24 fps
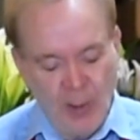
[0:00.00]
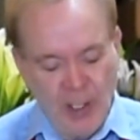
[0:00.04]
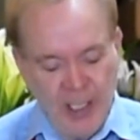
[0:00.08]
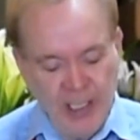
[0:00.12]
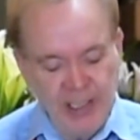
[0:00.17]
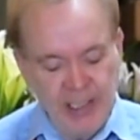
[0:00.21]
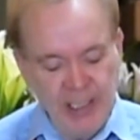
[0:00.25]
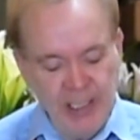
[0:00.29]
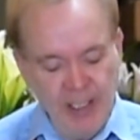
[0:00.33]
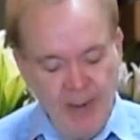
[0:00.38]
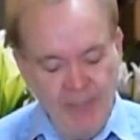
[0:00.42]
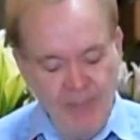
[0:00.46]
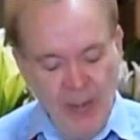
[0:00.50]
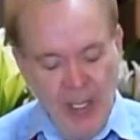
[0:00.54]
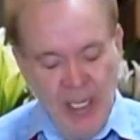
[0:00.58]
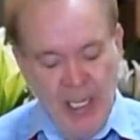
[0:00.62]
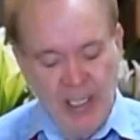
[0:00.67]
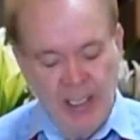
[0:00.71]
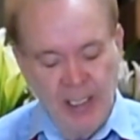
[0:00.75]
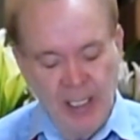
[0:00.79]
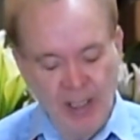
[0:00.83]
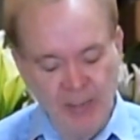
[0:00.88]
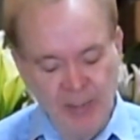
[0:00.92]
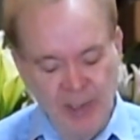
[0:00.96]
Crazy
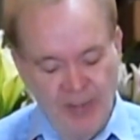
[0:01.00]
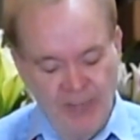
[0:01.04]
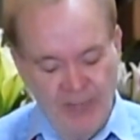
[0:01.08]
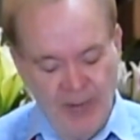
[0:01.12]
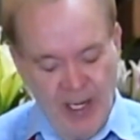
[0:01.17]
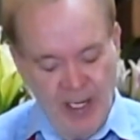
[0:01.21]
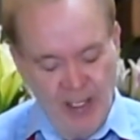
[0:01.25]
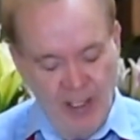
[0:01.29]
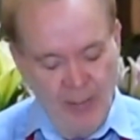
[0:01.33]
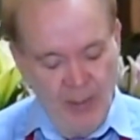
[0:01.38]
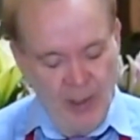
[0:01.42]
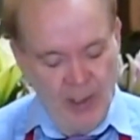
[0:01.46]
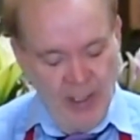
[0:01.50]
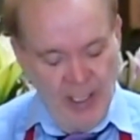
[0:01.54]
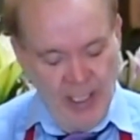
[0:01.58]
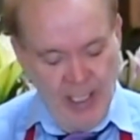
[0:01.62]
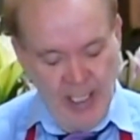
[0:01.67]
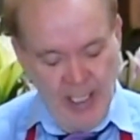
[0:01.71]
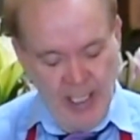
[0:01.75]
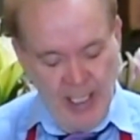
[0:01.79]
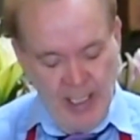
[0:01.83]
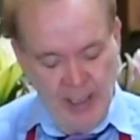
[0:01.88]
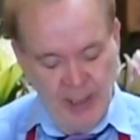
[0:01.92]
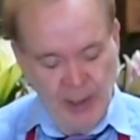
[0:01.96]
comes available
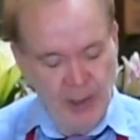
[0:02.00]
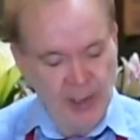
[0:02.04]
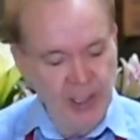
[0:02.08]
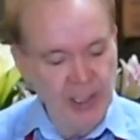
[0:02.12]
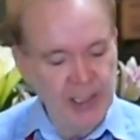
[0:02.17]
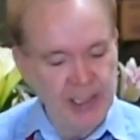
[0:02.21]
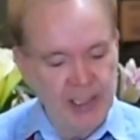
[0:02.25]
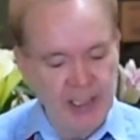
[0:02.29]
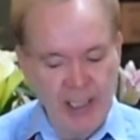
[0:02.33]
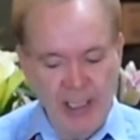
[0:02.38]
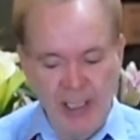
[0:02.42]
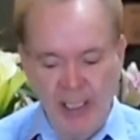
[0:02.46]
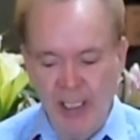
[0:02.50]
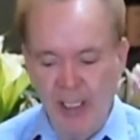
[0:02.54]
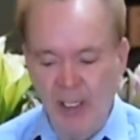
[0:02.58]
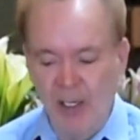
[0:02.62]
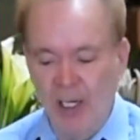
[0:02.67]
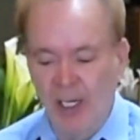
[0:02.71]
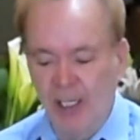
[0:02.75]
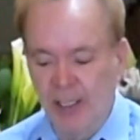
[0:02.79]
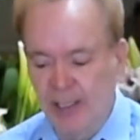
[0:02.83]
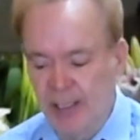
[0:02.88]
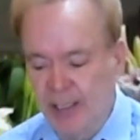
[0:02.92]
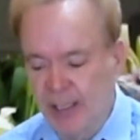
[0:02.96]
in, as you can see here,
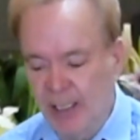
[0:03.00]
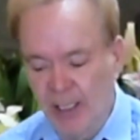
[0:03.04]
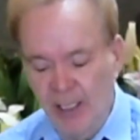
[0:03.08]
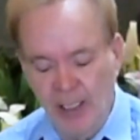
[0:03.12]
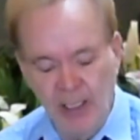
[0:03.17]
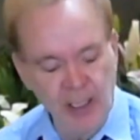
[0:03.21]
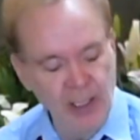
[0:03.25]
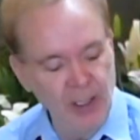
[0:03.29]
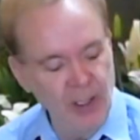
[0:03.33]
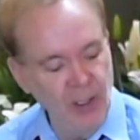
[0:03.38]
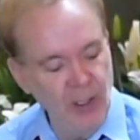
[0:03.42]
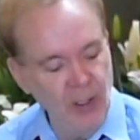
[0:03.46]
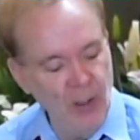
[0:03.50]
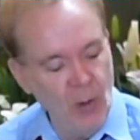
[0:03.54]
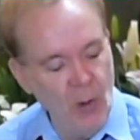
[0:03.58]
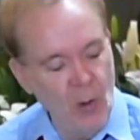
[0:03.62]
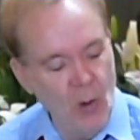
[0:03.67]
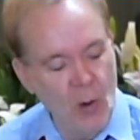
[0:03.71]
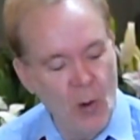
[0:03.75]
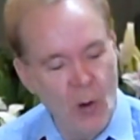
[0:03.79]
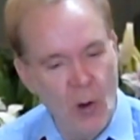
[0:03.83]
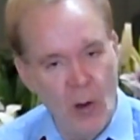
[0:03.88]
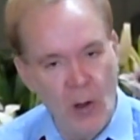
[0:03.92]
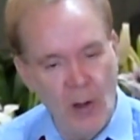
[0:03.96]
a cylinder
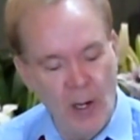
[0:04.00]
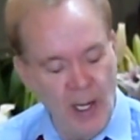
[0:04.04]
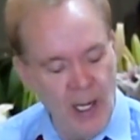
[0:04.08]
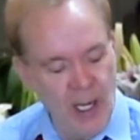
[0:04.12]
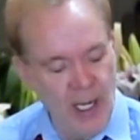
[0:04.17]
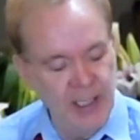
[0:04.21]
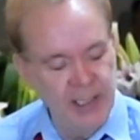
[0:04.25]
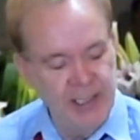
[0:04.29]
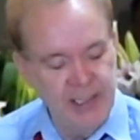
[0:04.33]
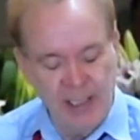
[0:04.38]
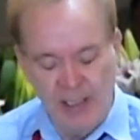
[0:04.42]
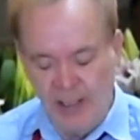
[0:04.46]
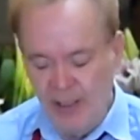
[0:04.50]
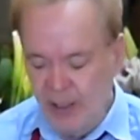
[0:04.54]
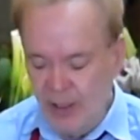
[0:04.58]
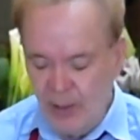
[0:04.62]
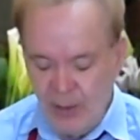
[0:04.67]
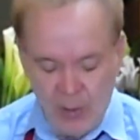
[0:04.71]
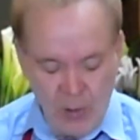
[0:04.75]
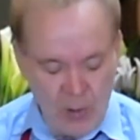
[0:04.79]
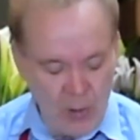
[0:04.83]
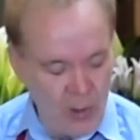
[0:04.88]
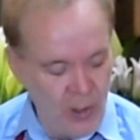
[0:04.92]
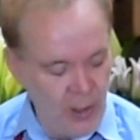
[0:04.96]
or a
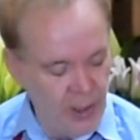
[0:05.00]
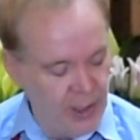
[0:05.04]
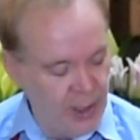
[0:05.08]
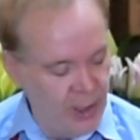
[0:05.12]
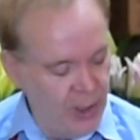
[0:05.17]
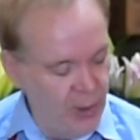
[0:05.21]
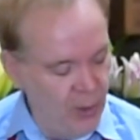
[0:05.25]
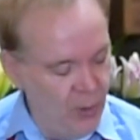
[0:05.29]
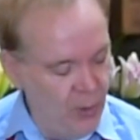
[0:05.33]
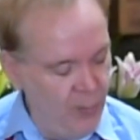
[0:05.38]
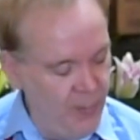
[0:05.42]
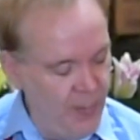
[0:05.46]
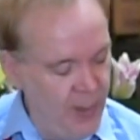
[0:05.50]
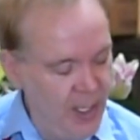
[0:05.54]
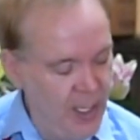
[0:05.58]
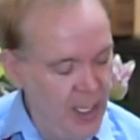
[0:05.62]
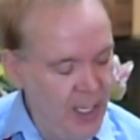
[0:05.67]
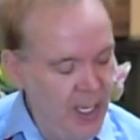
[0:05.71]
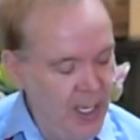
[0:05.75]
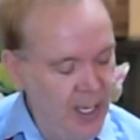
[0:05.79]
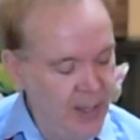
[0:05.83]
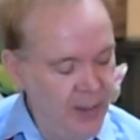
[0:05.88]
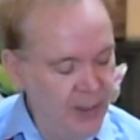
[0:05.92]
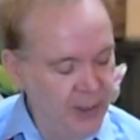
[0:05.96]
cube.
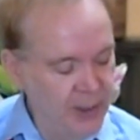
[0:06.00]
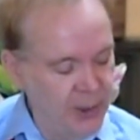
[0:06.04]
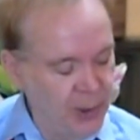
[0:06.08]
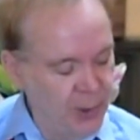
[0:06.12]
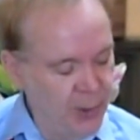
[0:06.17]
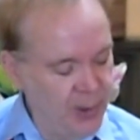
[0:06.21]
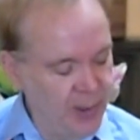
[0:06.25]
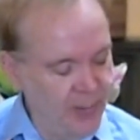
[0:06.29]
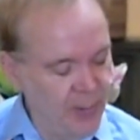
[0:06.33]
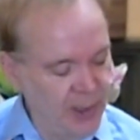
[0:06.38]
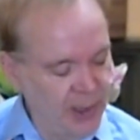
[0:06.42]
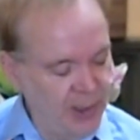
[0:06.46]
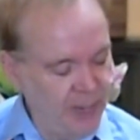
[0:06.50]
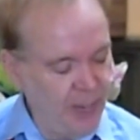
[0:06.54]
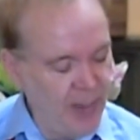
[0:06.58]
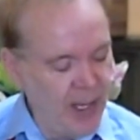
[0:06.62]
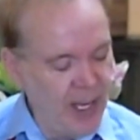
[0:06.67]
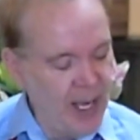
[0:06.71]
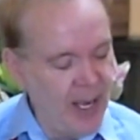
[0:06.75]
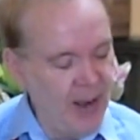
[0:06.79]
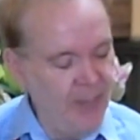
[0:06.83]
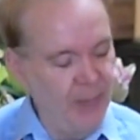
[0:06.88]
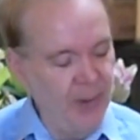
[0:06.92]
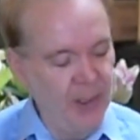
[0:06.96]
They're two of the most
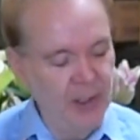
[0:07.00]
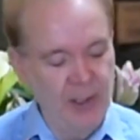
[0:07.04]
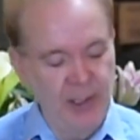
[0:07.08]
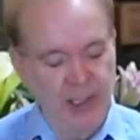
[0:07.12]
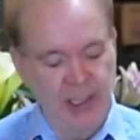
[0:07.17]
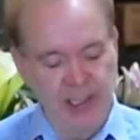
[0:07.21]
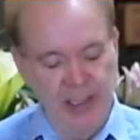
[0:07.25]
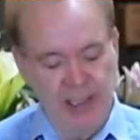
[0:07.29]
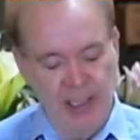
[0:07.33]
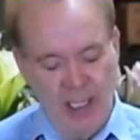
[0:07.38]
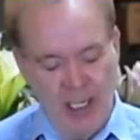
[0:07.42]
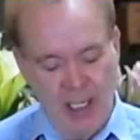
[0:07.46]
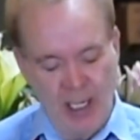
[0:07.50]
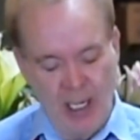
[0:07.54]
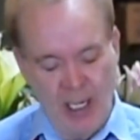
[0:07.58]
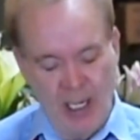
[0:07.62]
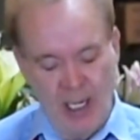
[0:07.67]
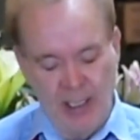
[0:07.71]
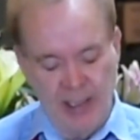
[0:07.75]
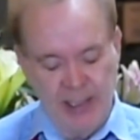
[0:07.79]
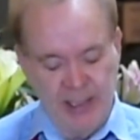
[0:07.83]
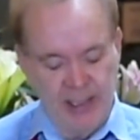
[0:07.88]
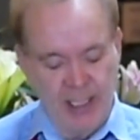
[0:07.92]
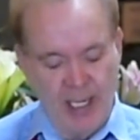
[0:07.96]
popular
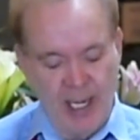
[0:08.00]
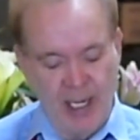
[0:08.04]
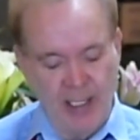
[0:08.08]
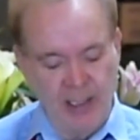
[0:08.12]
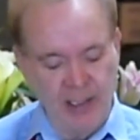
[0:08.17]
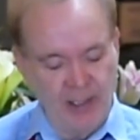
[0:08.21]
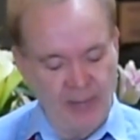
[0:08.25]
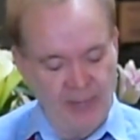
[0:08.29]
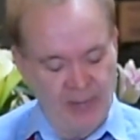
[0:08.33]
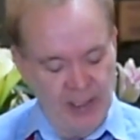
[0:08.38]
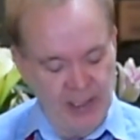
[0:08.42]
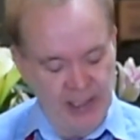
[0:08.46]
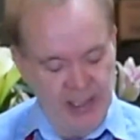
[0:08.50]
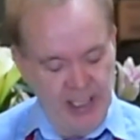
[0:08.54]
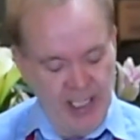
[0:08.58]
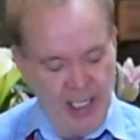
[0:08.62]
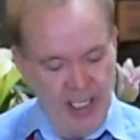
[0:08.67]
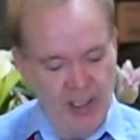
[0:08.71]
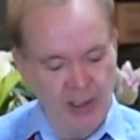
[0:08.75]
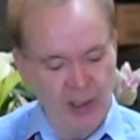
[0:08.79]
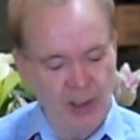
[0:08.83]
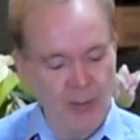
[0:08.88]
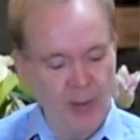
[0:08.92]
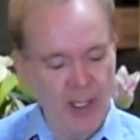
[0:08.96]
styles of
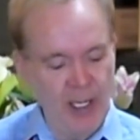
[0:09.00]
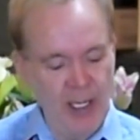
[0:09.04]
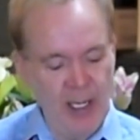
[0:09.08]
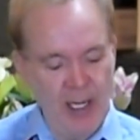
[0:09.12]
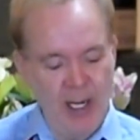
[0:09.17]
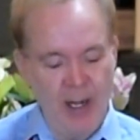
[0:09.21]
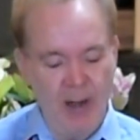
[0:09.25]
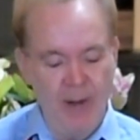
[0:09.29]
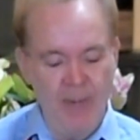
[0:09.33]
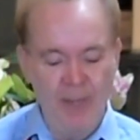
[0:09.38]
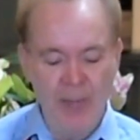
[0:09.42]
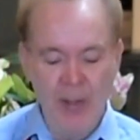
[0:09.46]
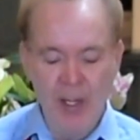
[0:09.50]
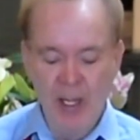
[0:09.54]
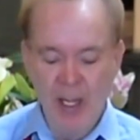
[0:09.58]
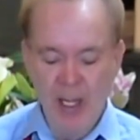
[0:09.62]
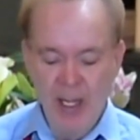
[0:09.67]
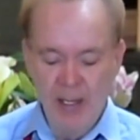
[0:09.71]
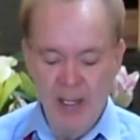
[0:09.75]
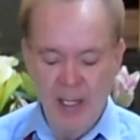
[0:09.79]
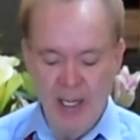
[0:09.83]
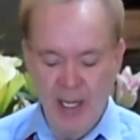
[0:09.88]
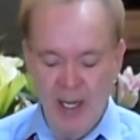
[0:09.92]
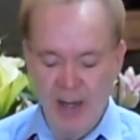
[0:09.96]
containers right now
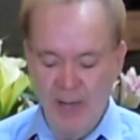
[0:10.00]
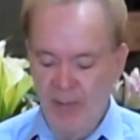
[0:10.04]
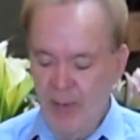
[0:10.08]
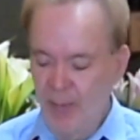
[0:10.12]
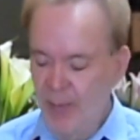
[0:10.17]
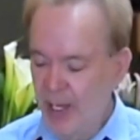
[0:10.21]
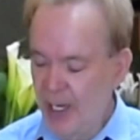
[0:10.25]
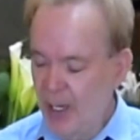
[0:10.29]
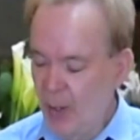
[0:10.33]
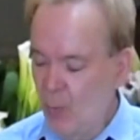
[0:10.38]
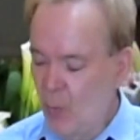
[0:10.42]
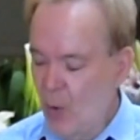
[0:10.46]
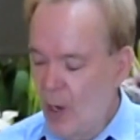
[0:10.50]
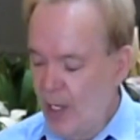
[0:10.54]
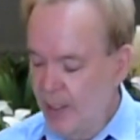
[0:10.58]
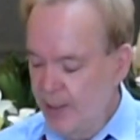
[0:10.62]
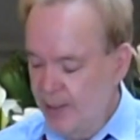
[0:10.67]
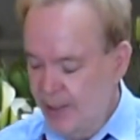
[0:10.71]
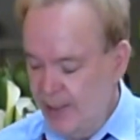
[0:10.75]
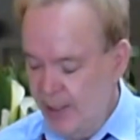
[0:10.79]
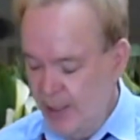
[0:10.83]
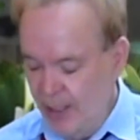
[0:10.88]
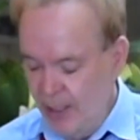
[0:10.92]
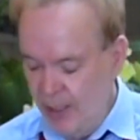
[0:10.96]
that everybody
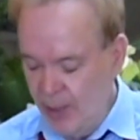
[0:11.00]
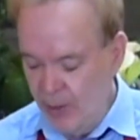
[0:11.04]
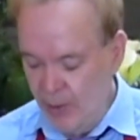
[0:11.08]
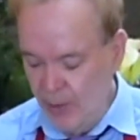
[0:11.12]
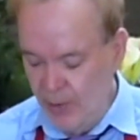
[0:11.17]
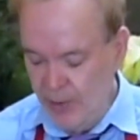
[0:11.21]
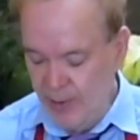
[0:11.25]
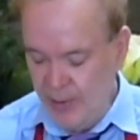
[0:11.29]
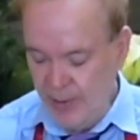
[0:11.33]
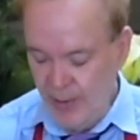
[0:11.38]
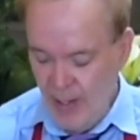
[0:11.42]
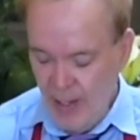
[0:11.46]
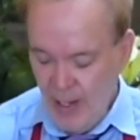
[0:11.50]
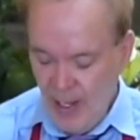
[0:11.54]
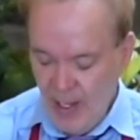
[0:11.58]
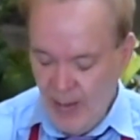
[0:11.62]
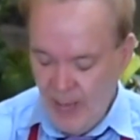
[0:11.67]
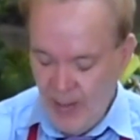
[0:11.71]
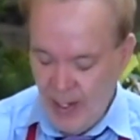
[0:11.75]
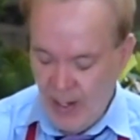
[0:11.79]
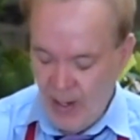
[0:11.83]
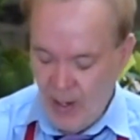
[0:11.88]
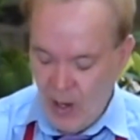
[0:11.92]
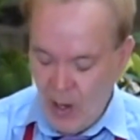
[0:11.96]
wants to use.
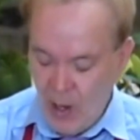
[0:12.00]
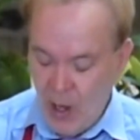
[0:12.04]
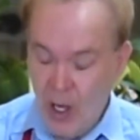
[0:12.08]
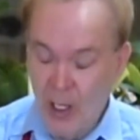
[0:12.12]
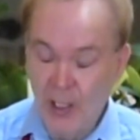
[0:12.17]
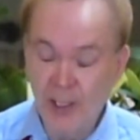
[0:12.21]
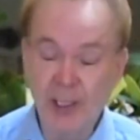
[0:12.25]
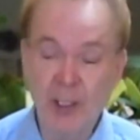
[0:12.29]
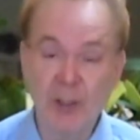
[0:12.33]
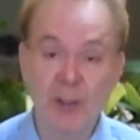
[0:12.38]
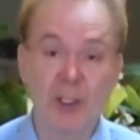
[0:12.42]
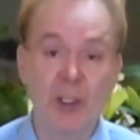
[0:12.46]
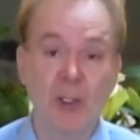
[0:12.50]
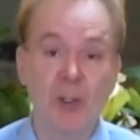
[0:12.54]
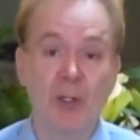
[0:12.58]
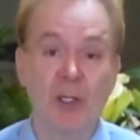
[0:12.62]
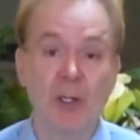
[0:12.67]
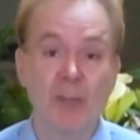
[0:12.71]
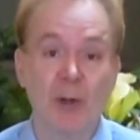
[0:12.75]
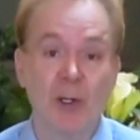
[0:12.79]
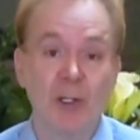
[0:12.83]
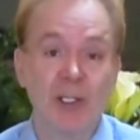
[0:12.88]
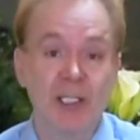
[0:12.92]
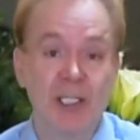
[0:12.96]
They are also two of
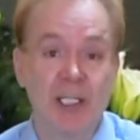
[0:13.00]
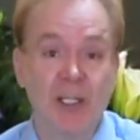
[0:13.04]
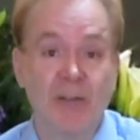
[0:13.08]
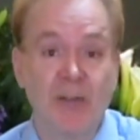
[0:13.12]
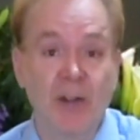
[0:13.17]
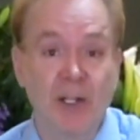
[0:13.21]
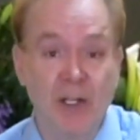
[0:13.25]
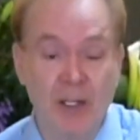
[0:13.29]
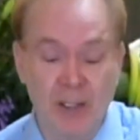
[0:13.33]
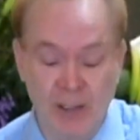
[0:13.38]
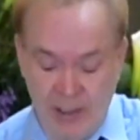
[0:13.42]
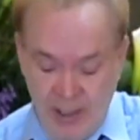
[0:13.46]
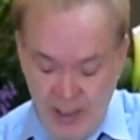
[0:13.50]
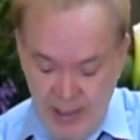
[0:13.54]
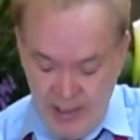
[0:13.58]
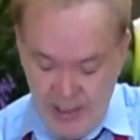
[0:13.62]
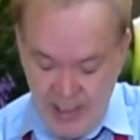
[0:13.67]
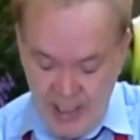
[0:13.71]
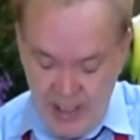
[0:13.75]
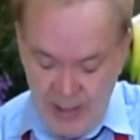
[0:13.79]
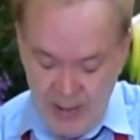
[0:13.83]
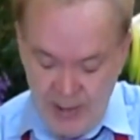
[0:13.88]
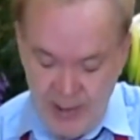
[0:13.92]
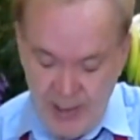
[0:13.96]
the most difficult
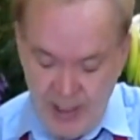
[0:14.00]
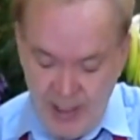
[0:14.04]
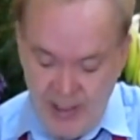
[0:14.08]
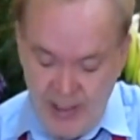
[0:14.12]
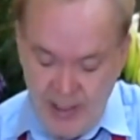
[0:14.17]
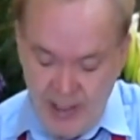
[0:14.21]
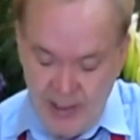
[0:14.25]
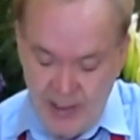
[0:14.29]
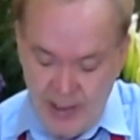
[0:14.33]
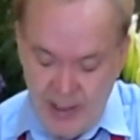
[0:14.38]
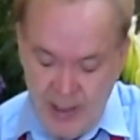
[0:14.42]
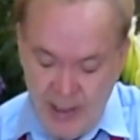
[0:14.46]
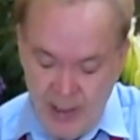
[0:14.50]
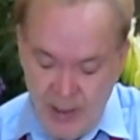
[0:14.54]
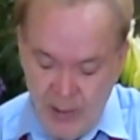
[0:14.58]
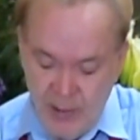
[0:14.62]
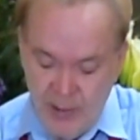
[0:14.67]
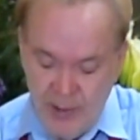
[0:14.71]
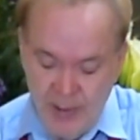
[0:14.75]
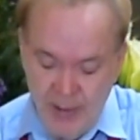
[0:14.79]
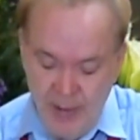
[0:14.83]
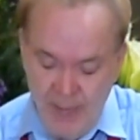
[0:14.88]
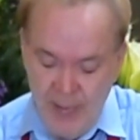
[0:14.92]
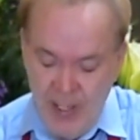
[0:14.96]
containers, I think, to
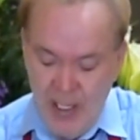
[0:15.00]
use.